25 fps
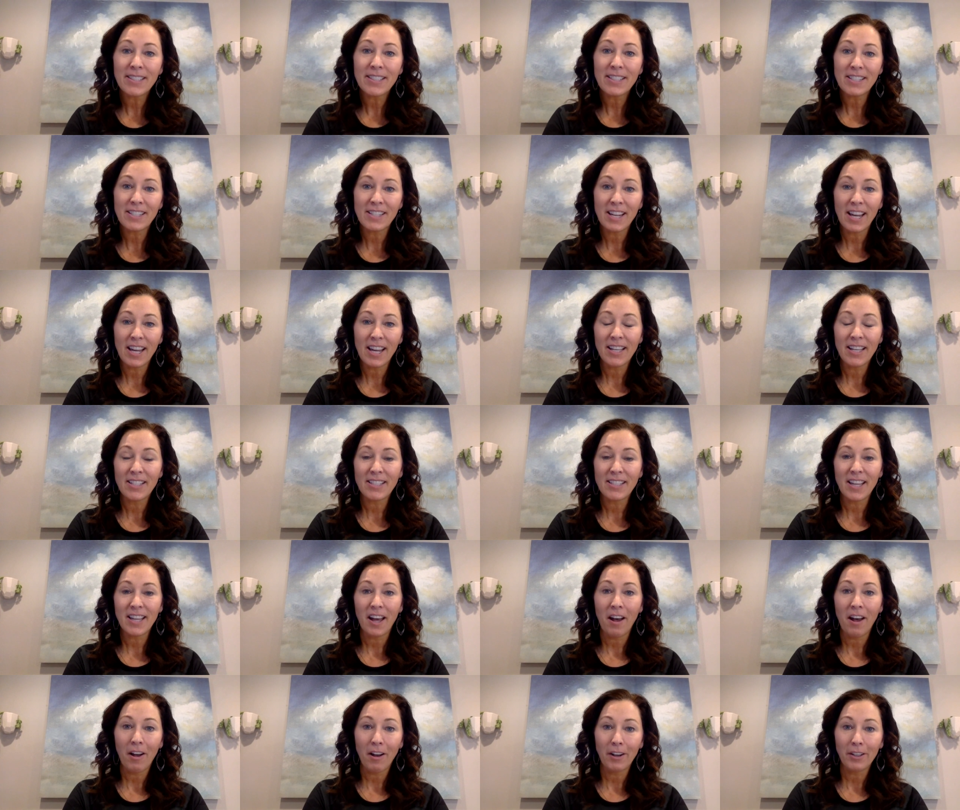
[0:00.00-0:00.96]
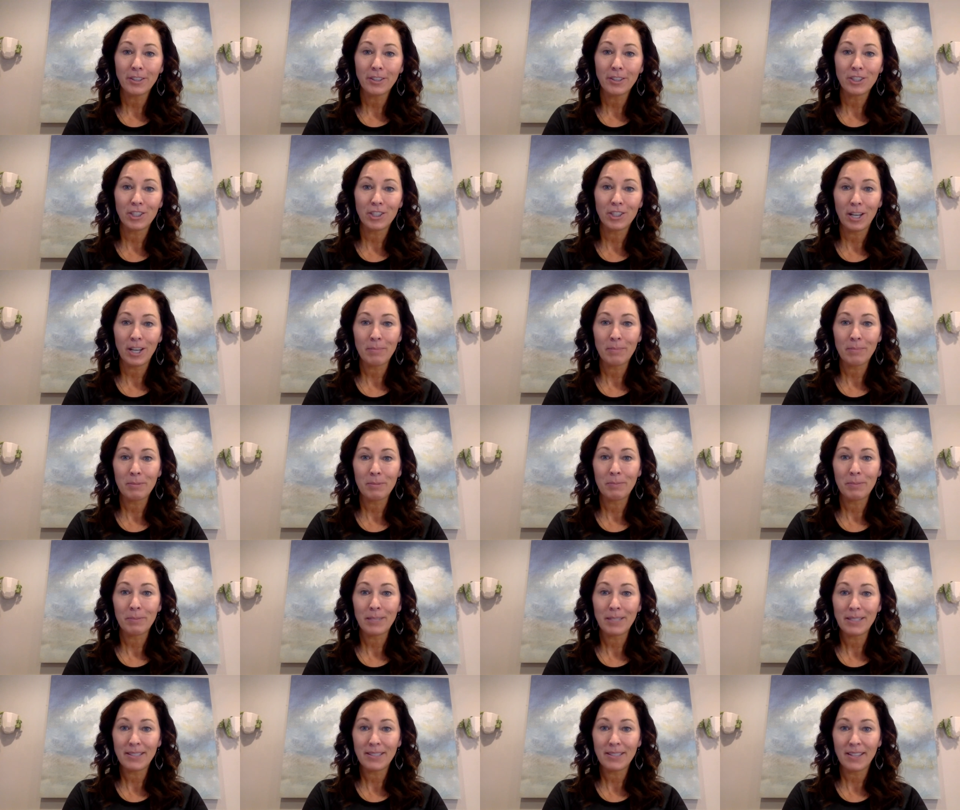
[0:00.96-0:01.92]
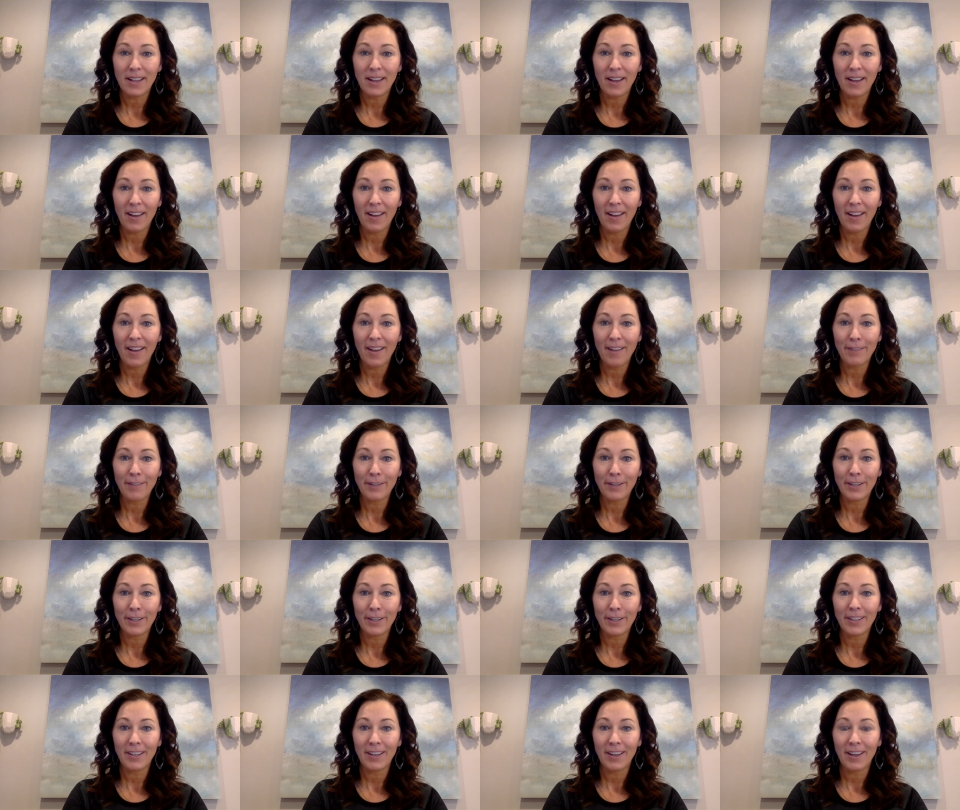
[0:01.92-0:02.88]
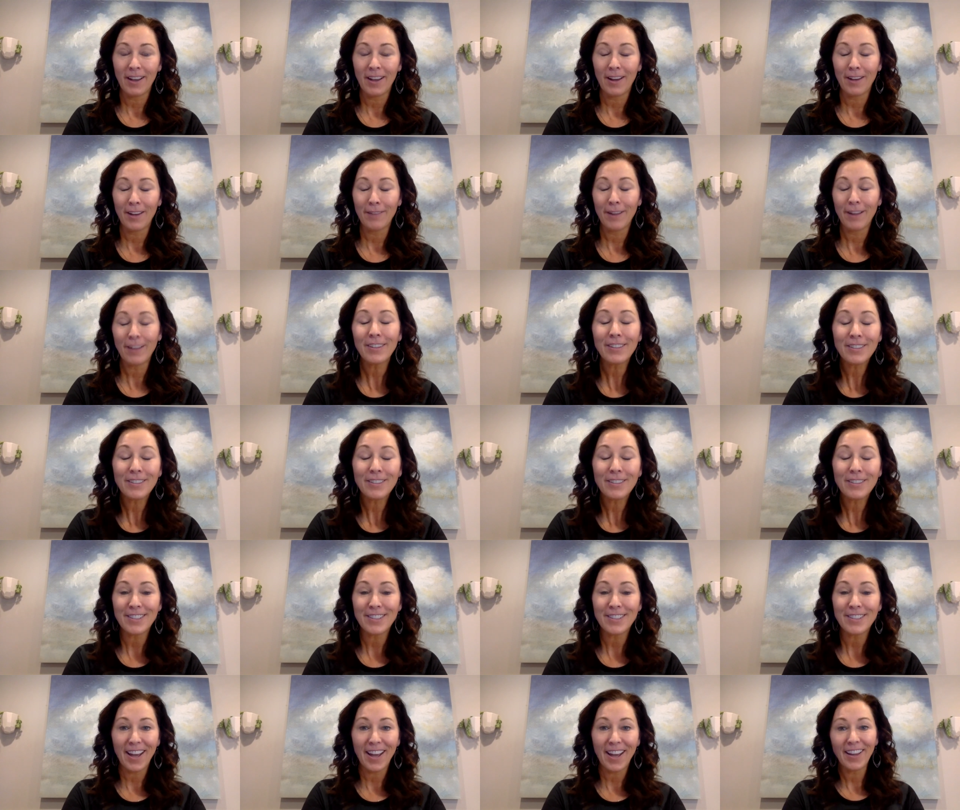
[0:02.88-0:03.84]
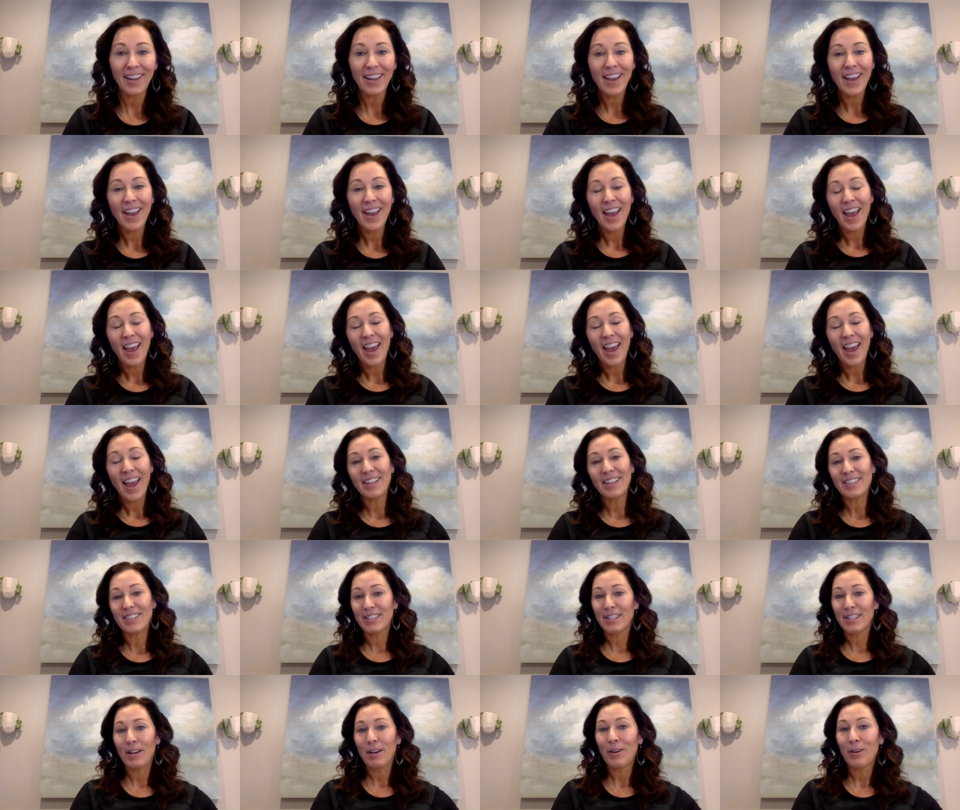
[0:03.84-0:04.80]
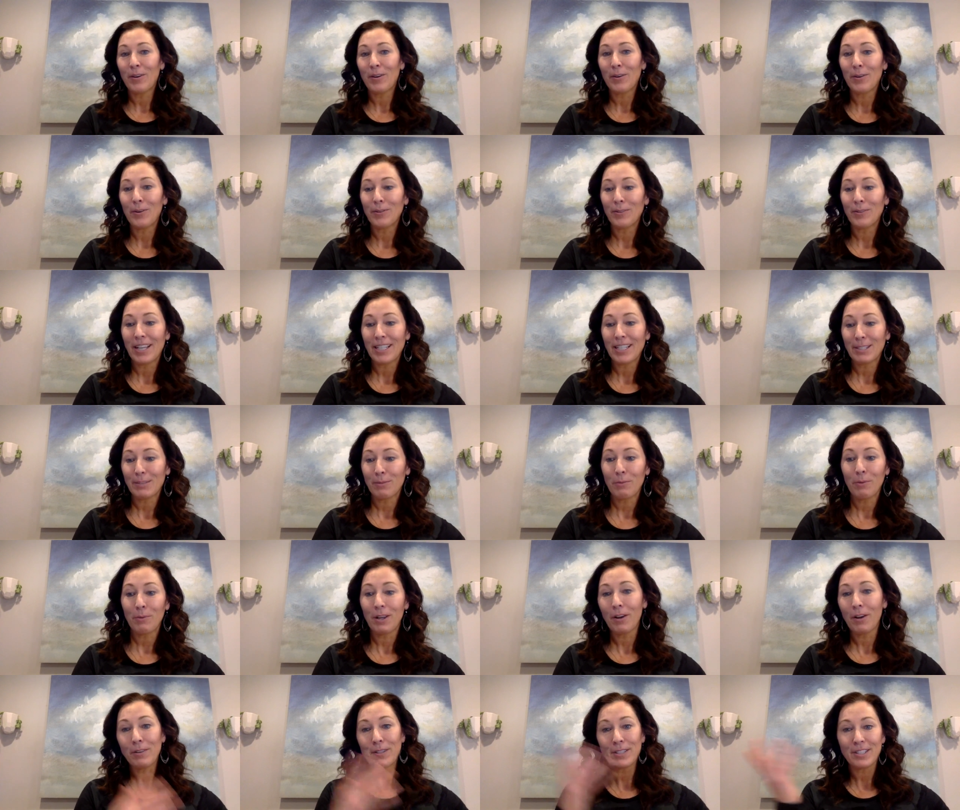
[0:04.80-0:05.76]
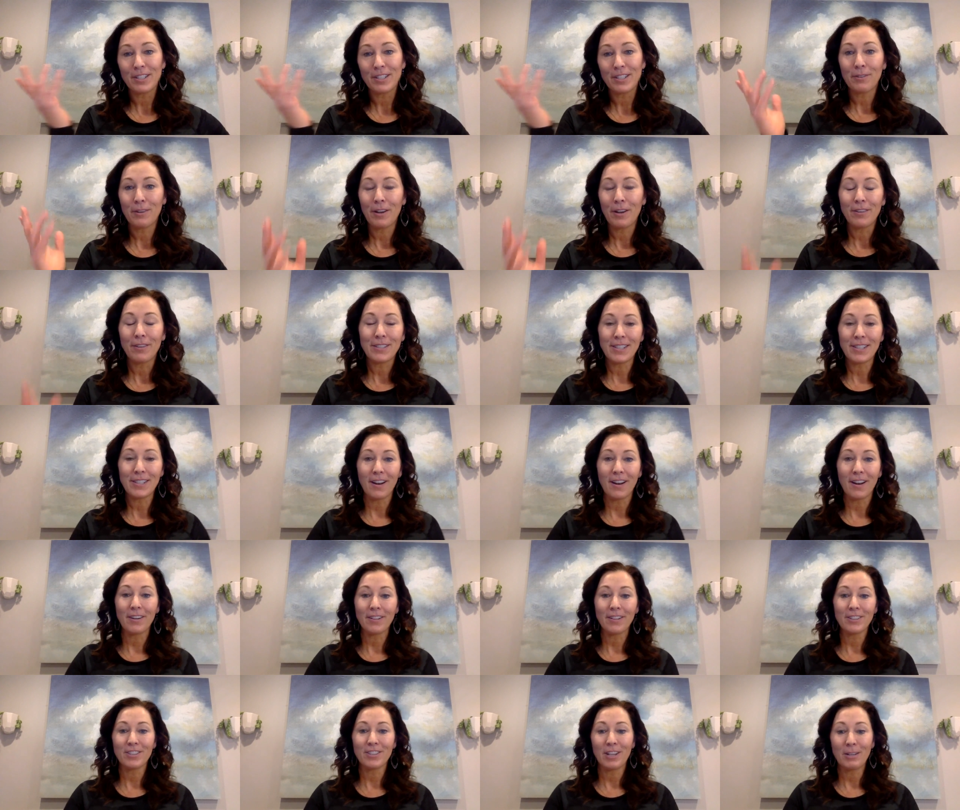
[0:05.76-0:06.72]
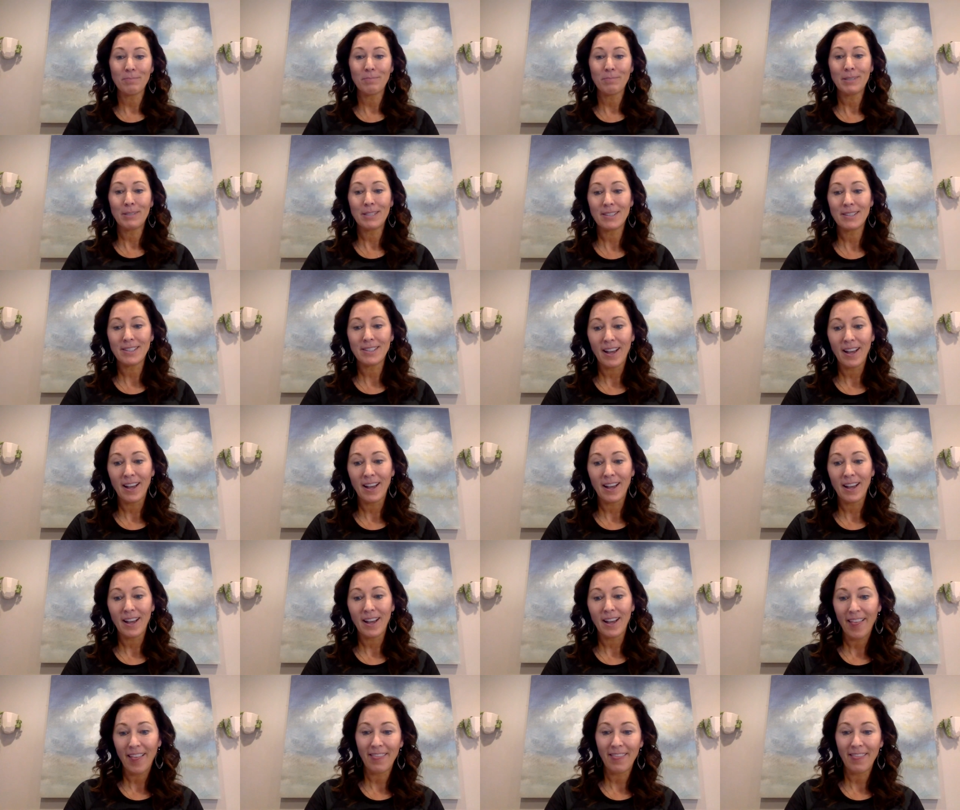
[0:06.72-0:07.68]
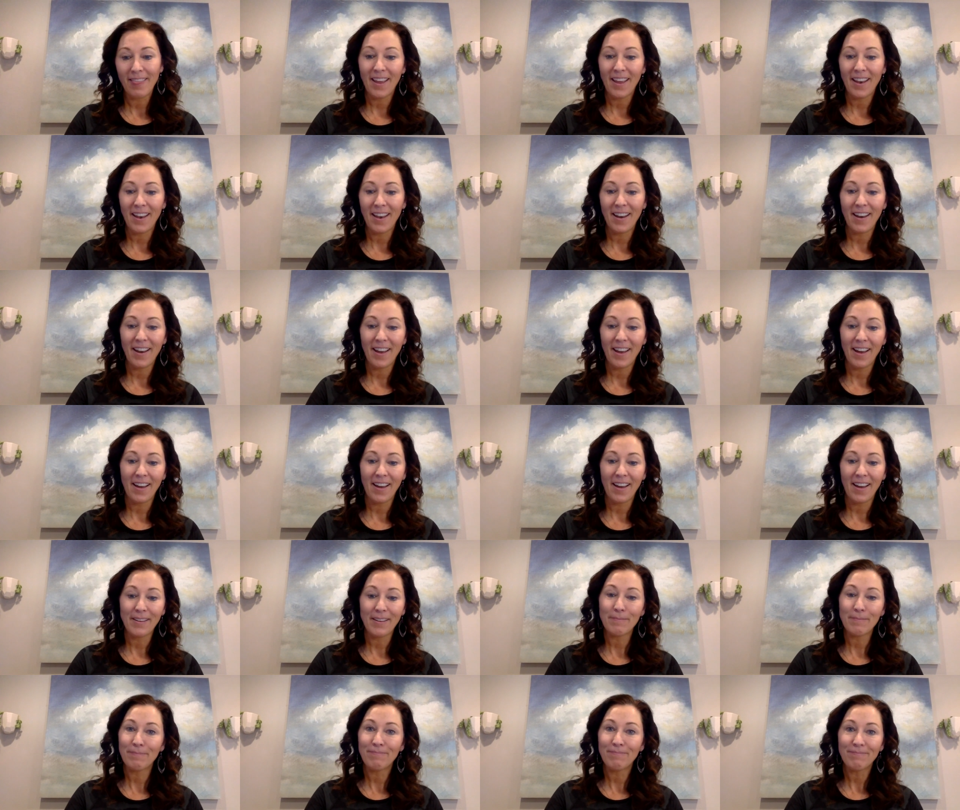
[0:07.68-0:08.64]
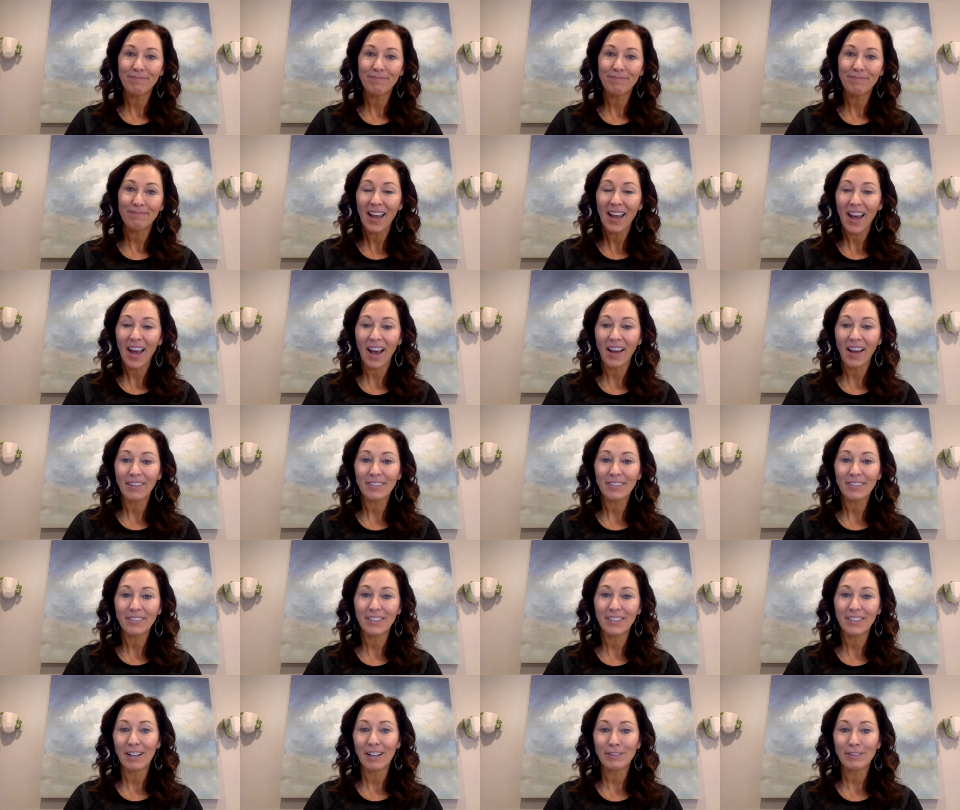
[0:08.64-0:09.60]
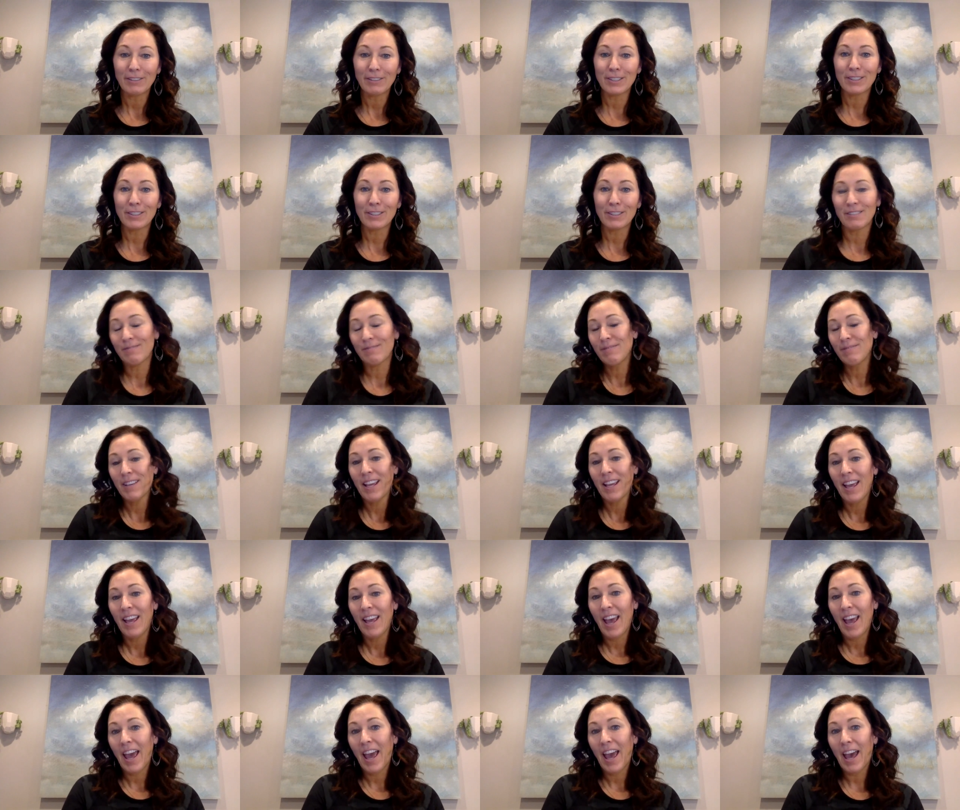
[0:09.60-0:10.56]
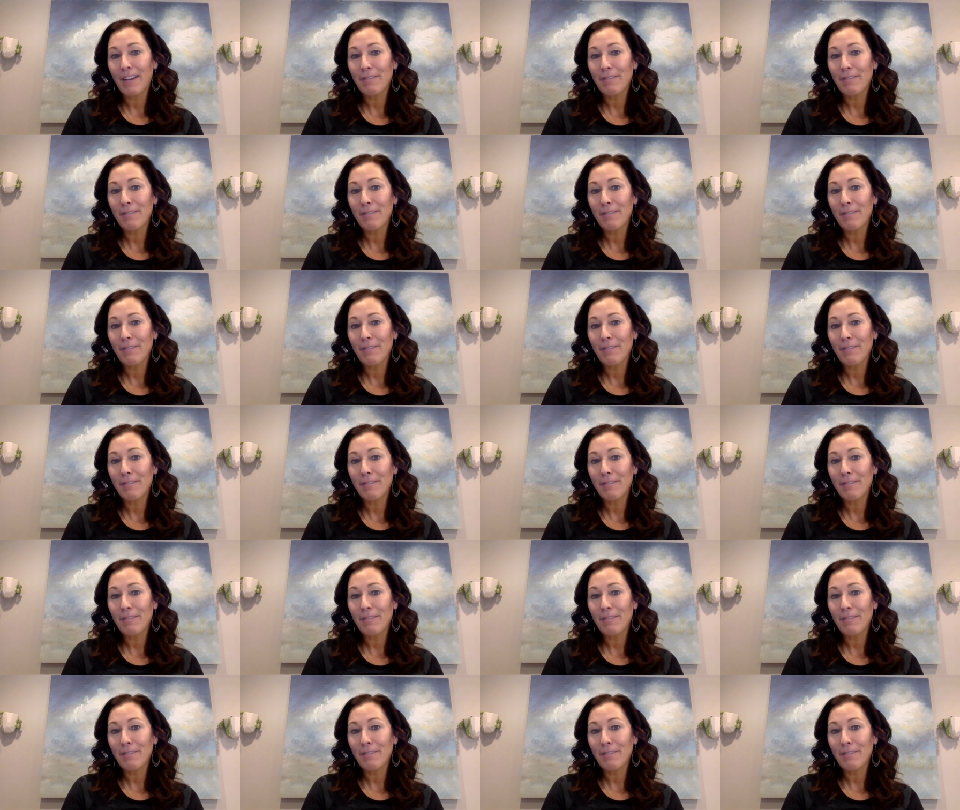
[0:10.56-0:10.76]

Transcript: does a heart-shaped pizza every Valentine's Day. And so that's what we always do. We always get a heart-shaped pizza and then, yeah, just have